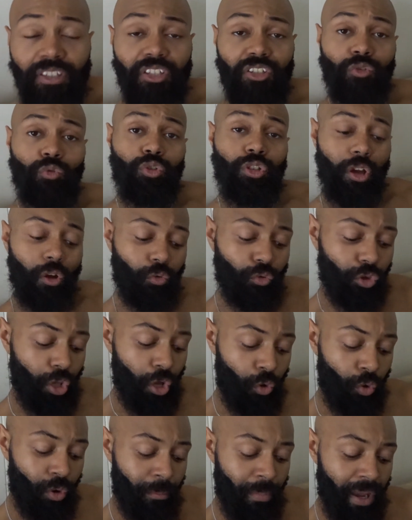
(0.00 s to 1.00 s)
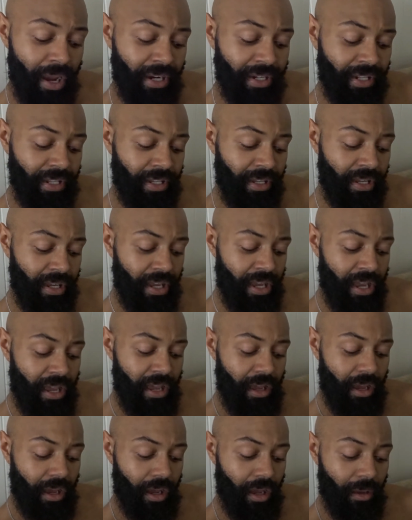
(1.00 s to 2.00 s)
and you don't know about it,
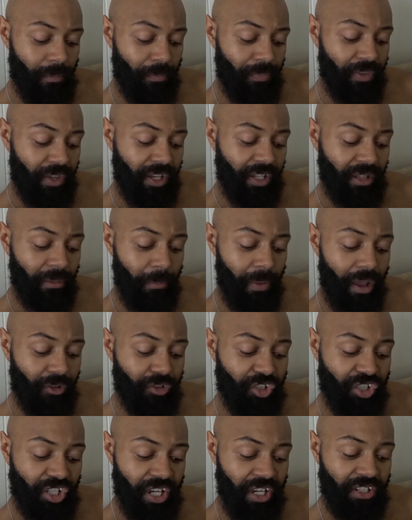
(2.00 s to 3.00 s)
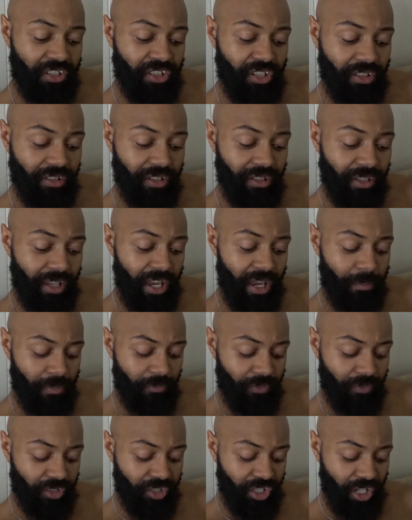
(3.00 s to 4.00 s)
I'm thinking about changing the name
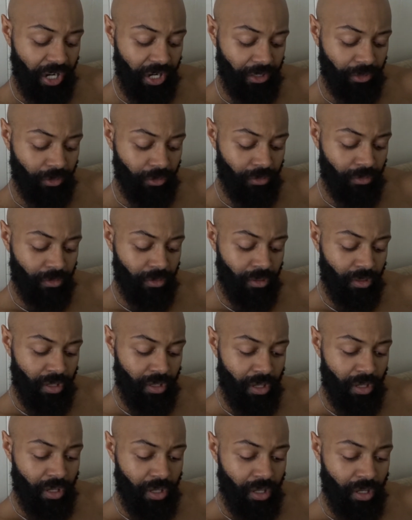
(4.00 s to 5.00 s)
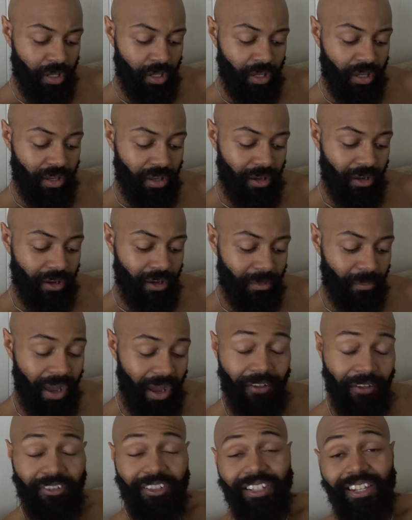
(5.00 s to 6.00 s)
of the channel. Um,
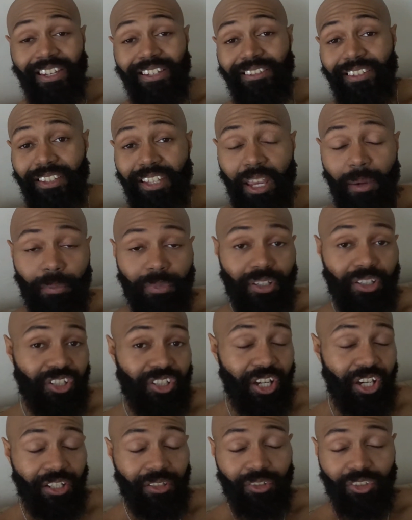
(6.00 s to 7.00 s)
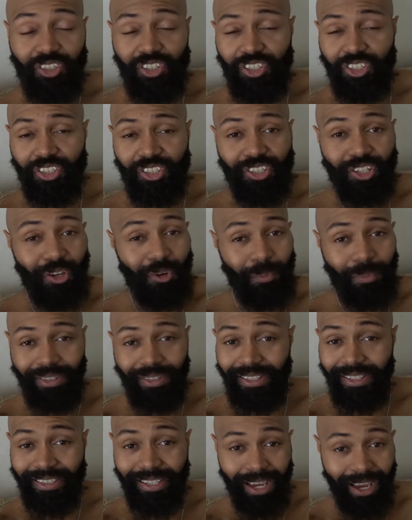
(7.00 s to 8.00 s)
I've changed the name of this channel so
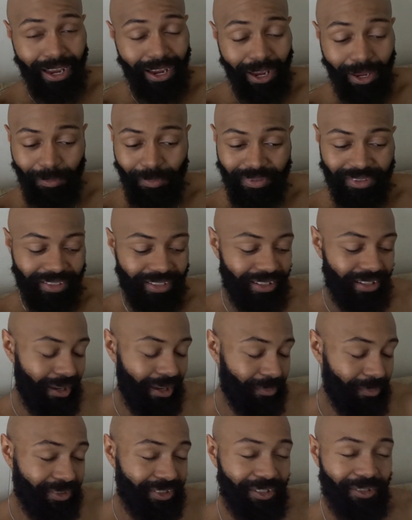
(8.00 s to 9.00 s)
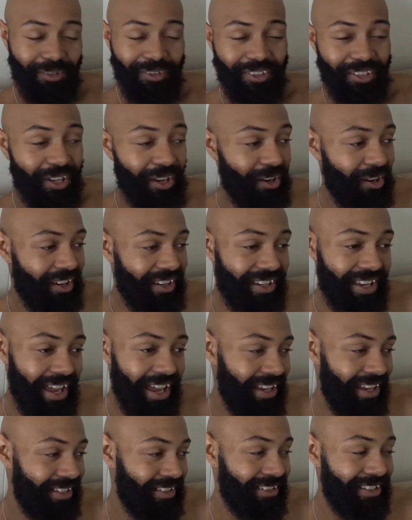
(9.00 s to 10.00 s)
many times. I'm so sorry,
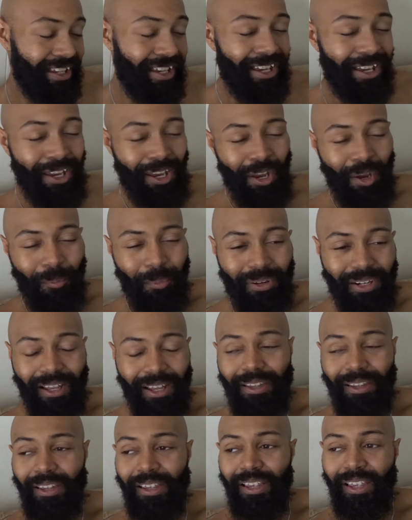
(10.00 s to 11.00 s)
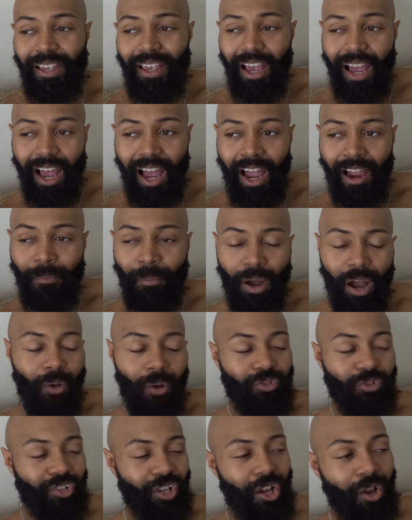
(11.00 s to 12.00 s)
guys. But I, I'm, I
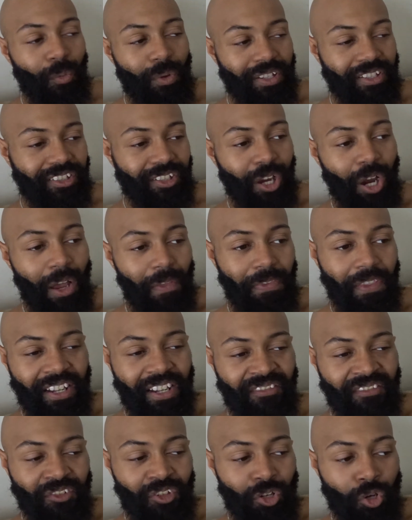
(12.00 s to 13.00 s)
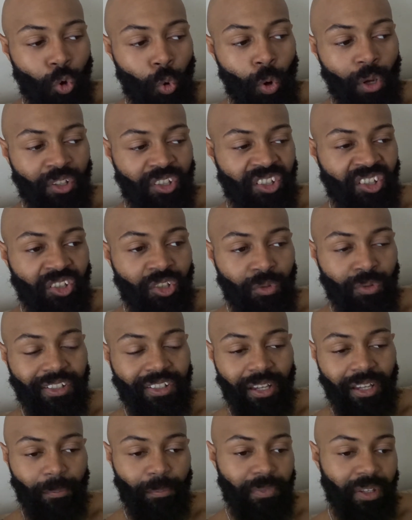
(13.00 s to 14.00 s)
was always taught that if you're going to do
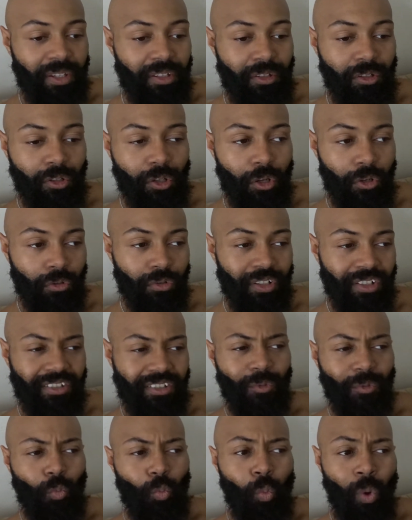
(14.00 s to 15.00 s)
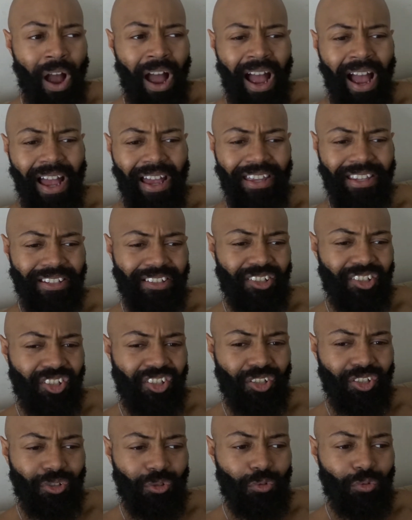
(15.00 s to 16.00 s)
something, you know, it's wise
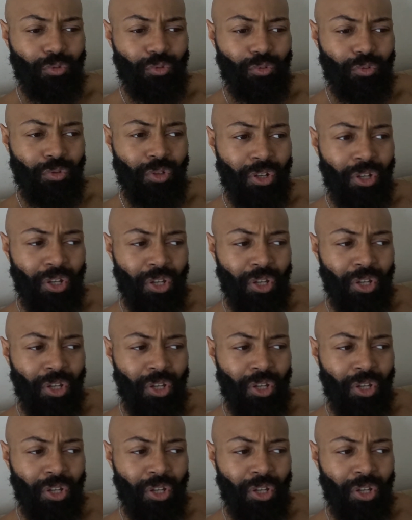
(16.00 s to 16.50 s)
to,